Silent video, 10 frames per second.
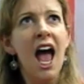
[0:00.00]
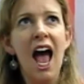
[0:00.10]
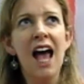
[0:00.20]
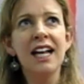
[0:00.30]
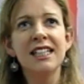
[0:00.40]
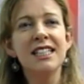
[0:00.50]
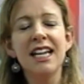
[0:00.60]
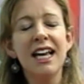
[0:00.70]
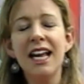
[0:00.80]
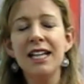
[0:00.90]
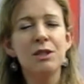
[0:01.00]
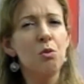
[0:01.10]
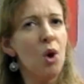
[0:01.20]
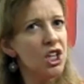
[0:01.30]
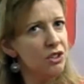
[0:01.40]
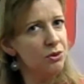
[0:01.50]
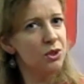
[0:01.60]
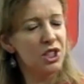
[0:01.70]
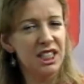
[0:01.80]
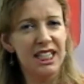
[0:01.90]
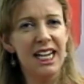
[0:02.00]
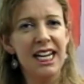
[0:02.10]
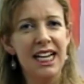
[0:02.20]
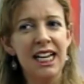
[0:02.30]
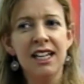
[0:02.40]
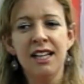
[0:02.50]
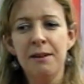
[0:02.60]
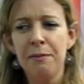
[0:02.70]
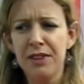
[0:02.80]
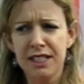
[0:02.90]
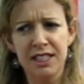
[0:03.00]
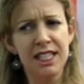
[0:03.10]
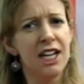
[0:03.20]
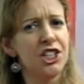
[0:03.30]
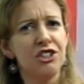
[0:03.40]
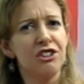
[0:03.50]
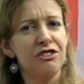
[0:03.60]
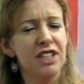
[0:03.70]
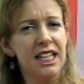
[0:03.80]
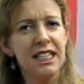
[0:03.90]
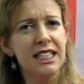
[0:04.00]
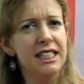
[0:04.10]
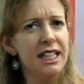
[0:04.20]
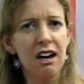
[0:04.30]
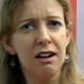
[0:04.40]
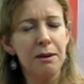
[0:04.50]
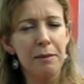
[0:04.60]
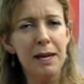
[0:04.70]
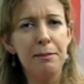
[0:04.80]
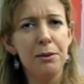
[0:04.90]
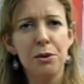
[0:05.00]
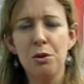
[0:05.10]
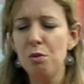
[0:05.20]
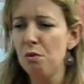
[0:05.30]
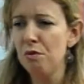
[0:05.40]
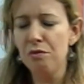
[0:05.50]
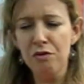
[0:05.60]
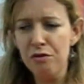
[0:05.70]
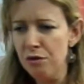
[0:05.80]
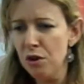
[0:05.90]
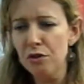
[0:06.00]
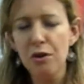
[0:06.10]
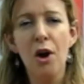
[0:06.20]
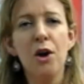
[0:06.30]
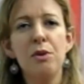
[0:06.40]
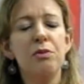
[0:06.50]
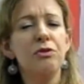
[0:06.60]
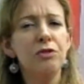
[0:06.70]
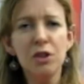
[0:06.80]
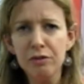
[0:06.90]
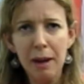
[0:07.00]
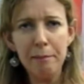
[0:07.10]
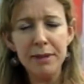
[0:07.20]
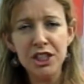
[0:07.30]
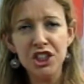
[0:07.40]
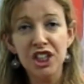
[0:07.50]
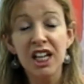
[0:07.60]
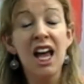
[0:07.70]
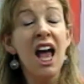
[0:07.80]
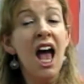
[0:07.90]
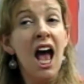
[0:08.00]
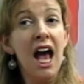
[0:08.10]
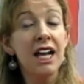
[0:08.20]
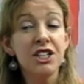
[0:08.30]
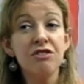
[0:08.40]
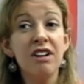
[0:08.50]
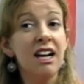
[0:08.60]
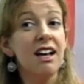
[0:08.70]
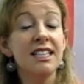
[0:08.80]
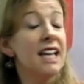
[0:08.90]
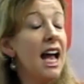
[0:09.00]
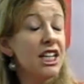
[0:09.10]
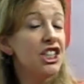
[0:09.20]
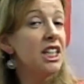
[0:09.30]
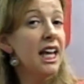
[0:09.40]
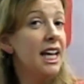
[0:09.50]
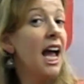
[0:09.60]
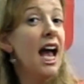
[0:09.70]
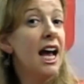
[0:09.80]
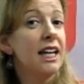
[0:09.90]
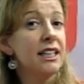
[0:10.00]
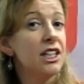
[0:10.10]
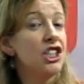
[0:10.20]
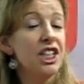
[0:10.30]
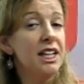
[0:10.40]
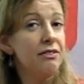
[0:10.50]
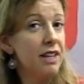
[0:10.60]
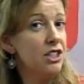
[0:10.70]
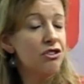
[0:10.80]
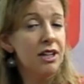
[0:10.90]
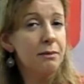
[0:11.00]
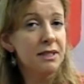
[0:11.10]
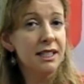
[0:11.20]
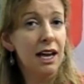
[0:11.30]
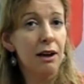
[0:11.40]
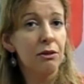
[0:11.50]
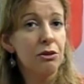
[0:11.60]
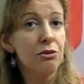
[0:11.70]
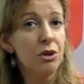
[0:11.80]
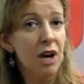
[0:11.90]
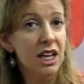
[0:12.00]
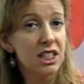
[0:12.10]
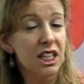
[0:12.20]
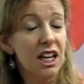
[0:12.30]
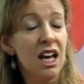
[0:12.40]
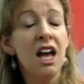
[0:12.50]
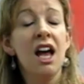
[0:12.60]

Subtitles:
And it's wonderful to see the stature of these young people, full of hope, full of ambition, and to realise that actually they can achieve their dreams now through Asha.